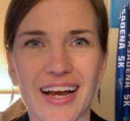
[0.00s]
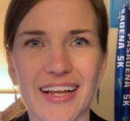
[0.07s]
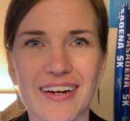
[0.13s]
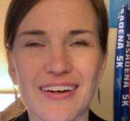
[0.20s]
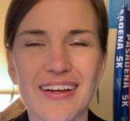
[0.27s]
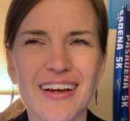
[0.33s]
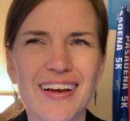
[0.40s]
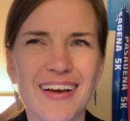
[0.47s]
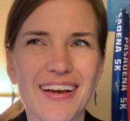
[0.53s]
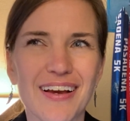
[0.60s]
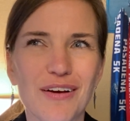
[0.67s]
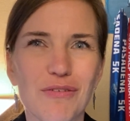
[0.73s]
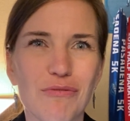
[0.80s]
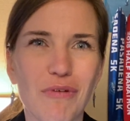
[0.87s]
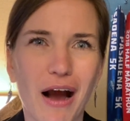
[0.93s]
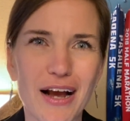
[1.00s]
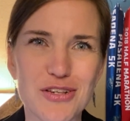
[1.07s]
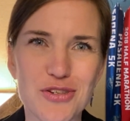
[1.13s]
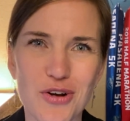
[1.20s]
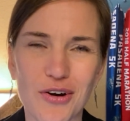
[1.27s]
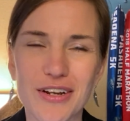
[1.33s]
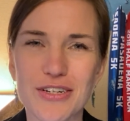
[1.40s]
And I
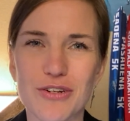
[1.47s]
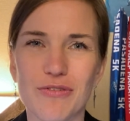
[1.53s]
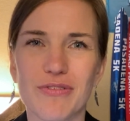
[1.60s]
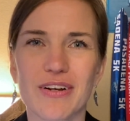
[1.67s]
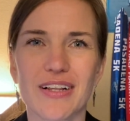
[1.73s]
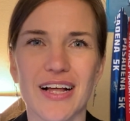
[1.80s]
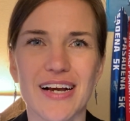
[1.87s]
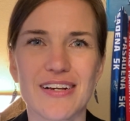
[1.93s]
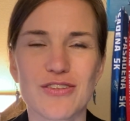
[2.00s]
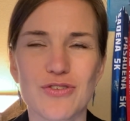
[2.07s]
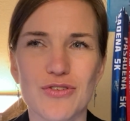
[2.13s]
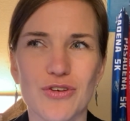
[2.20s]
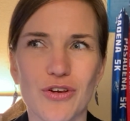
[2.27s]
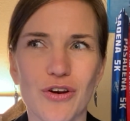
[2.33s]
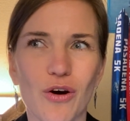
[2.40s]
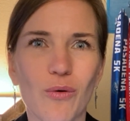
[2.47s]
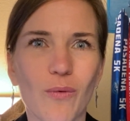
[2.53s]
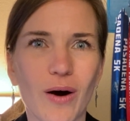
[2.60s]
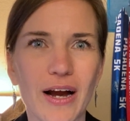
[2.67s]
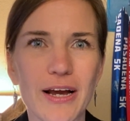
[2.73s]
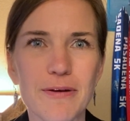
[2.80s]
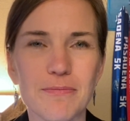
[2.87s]
started to realize, you know
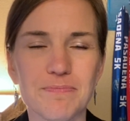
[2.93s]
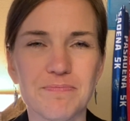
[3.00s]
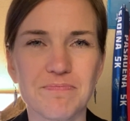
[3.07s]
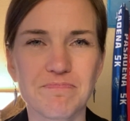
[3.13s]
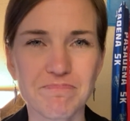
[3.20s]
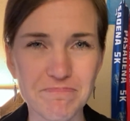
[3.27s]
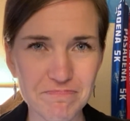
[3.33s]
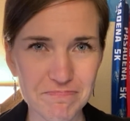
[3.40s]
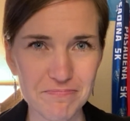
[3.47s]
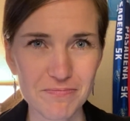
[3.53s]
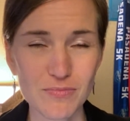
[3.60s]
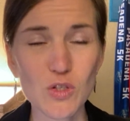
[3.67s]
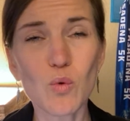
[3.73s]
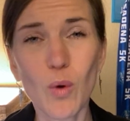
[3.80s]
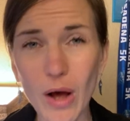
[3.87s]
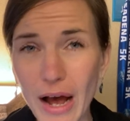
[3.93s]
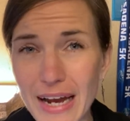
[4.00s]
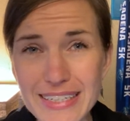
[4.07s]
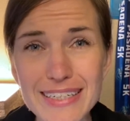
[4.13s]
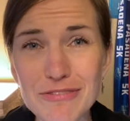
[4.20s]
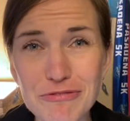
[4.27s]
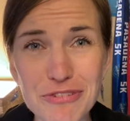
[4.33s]
what? Well, I
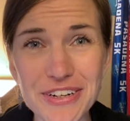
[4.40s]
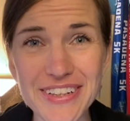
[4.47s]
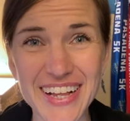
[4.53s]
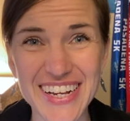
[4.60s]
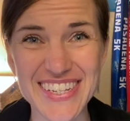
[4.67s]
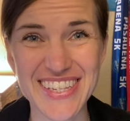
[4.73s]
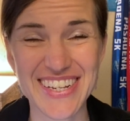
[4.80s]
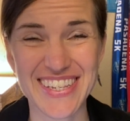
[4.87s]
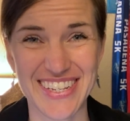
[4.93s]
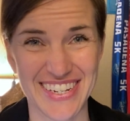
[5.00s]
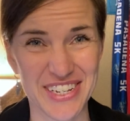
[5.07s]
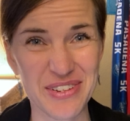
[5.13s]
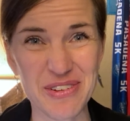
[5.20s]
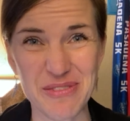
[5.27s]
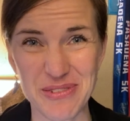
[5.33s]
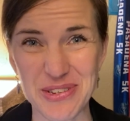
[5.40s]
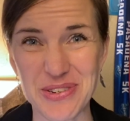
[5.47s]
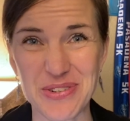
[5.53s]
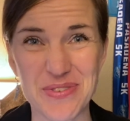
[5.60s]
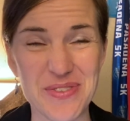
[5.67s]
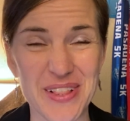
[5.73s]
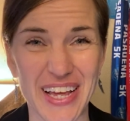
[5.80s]
didn't realize this until it was
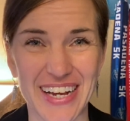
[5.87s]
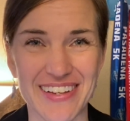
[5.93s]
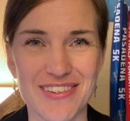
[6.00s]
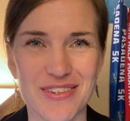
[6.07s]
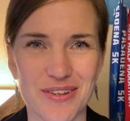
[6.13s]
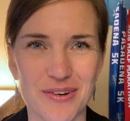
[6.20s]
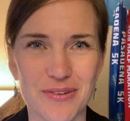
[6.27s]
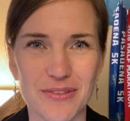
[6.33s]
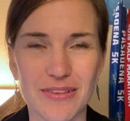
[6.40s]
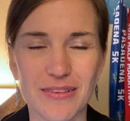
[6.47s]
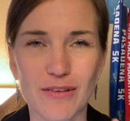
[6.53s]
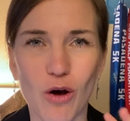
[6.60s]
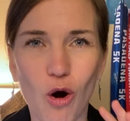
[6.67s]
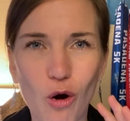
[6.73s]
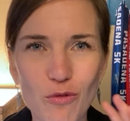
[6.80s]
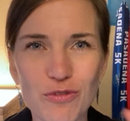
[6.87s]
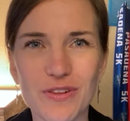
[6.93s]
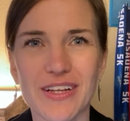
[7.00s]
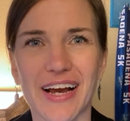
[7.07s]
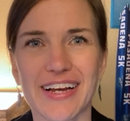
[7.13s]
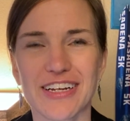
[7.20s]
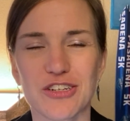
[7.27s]
too late. So
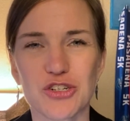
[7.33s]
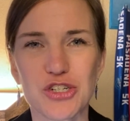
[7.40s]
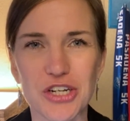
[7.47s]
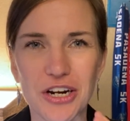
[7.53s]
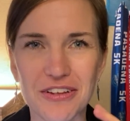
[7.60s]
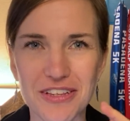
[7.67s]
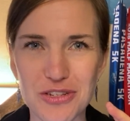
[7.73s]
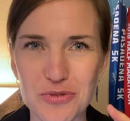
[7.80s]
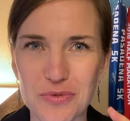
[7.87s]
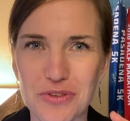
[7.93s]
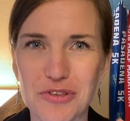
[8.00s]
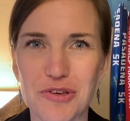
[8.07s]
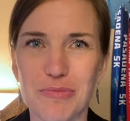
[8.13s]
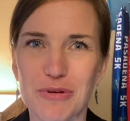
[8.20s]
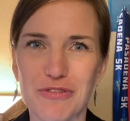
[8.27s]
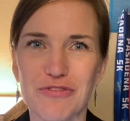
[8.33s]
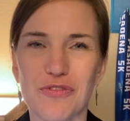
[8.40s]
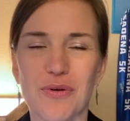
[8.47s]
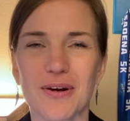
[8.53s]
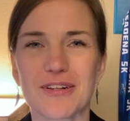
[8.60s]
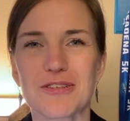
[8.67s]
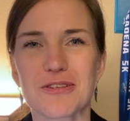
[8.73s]
hopefully I can share this with you
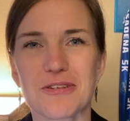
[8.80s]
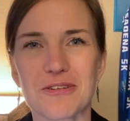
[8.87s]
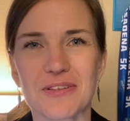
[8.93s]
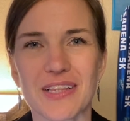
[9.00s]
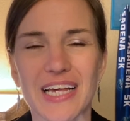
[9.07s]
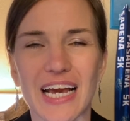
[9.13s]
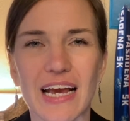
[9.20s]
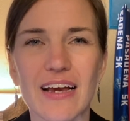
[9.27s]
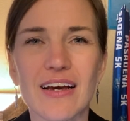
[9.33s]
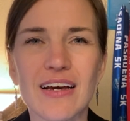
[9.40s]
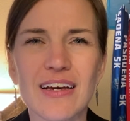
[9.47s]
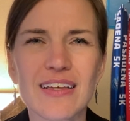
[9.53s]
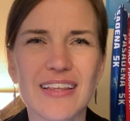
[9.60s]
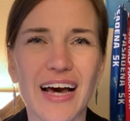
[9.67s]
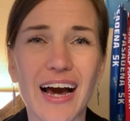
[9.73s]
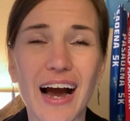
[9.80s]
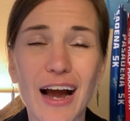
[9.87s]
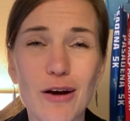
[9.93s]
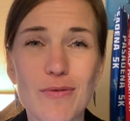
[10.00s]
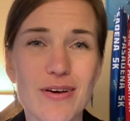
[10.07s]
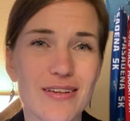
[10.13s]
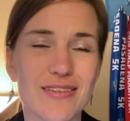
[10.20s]
before it's too late, that
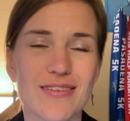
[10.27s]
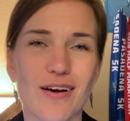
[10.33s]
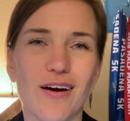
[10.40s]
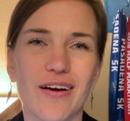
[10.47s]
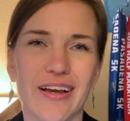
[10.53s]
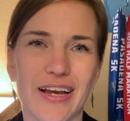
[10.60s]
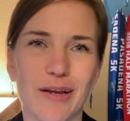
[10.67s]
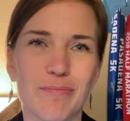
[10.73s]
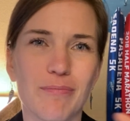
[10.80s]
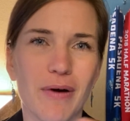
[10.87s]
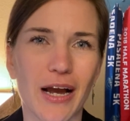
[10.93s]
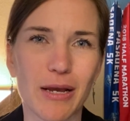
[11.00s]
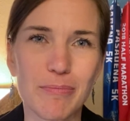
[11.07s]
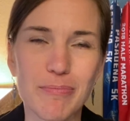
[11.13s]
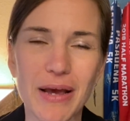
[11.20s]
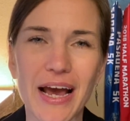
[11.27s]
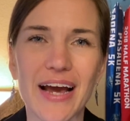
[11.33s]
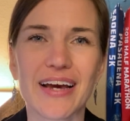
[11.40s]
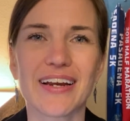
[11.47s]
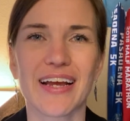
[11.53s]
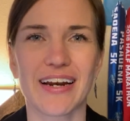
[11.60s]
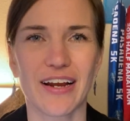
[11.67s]
I was in my
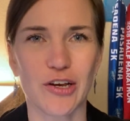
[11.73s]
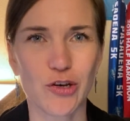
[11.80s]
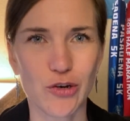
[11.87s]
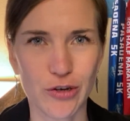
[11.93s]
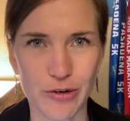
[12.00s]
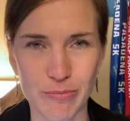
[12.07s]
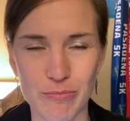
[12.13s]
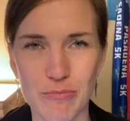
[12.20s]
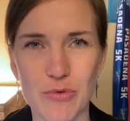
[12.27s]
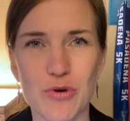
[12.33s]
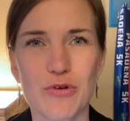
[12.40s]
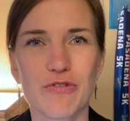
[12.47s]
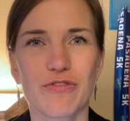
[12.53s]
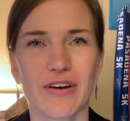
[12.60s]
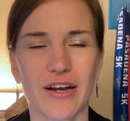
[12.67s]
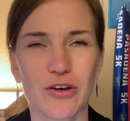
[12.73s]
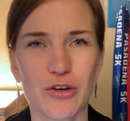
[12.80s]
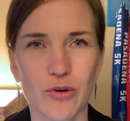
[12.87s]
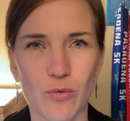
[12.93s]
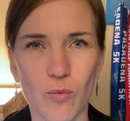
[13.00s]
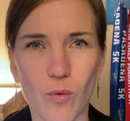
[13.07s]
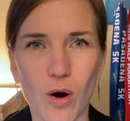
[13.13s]
bed and I couldn't move and I
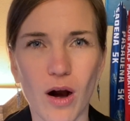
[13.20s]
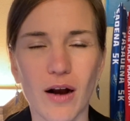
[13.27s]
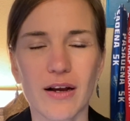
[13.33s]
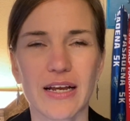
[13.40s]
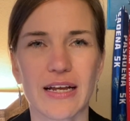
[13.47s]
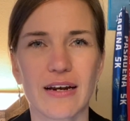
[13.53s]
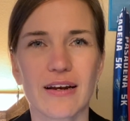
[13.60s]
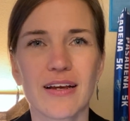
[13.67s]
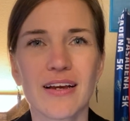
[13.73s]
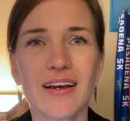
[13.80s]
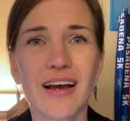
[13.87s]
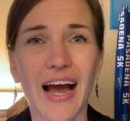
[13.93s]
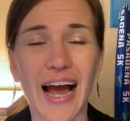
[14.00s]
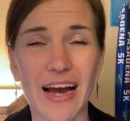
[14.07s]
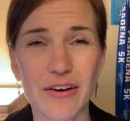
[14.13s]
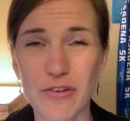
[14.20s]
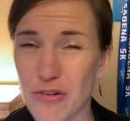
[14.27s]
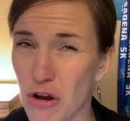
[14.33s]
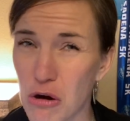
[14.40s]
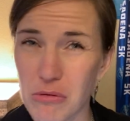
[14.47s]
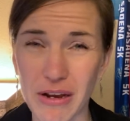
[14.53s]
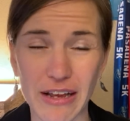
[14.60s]
couldn't walk and had
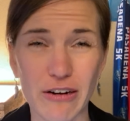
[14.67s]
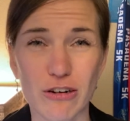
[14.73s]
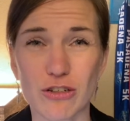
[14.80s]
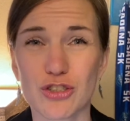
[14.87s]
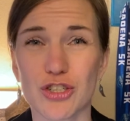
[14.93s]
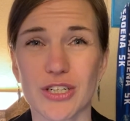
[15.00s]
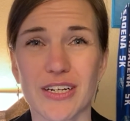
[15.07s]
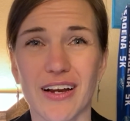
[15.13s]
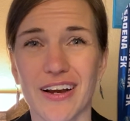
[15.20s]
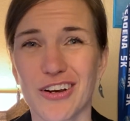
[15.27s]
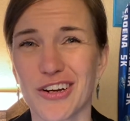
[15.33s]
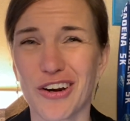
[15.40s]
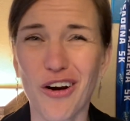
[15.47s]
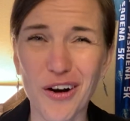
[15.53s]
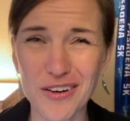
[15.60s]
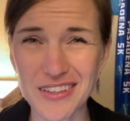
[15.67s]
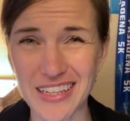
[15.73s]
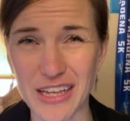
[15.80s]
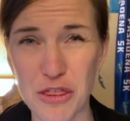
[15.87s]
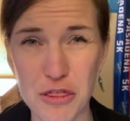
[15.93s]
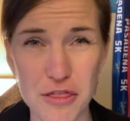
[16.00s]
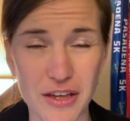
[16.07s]
no energy. I could
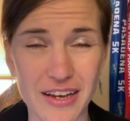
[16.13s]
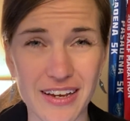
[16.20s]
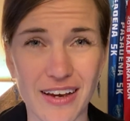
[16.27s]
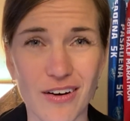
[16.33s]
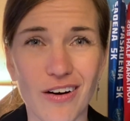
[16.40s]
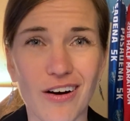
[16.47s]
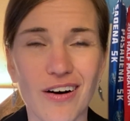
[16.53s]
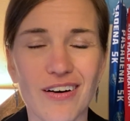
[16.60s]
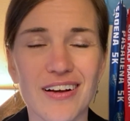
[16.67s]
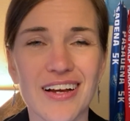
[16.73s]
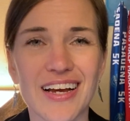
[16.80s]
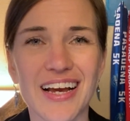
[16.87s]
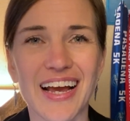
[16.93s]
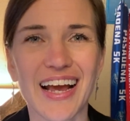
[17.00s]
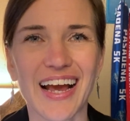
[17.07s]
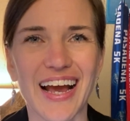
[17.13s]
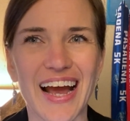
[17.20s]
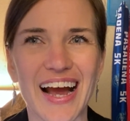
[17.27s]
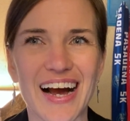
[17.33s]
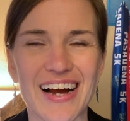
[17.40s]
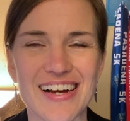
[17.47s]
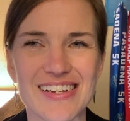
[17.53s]
hardly think at all.
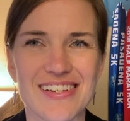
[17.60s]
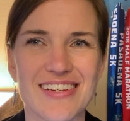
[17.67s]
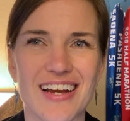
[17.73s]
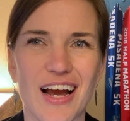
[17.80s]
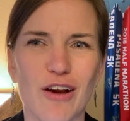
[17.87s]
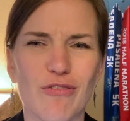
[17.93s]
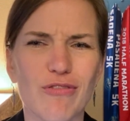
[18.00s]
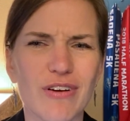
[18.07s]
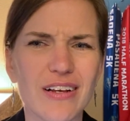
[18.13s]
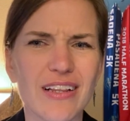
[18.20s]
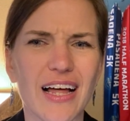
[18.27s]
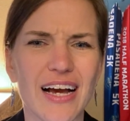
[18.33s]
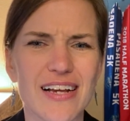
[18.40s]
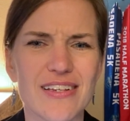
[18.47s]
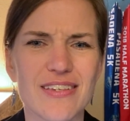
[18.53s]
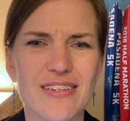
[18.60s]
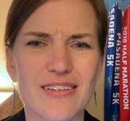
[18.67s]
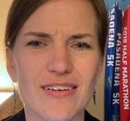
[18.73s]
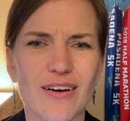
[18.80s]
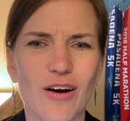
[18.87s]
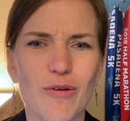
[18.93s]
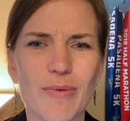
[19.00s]
And I realized,
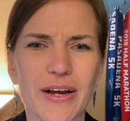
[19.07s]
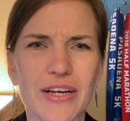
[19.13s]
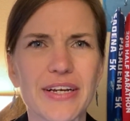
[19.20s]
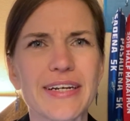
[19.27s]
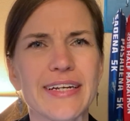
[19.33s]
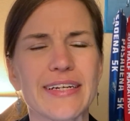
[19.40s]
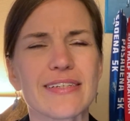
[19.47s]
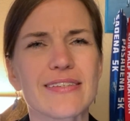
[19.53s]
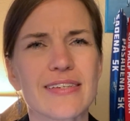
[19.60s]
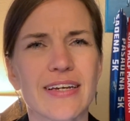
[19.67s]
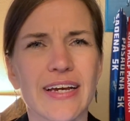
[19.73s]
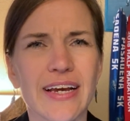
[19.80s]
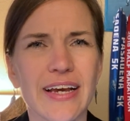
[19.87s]
oh my goodness,